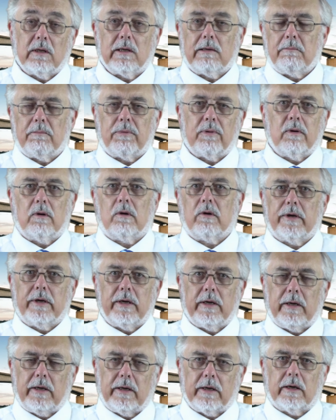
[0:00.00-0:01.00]
an
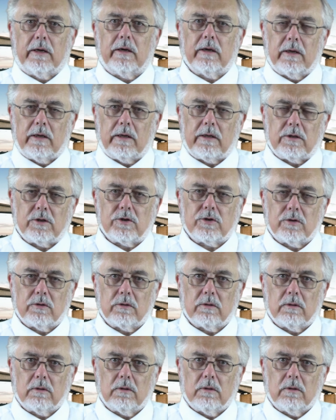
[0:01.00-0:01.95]
employee engaged,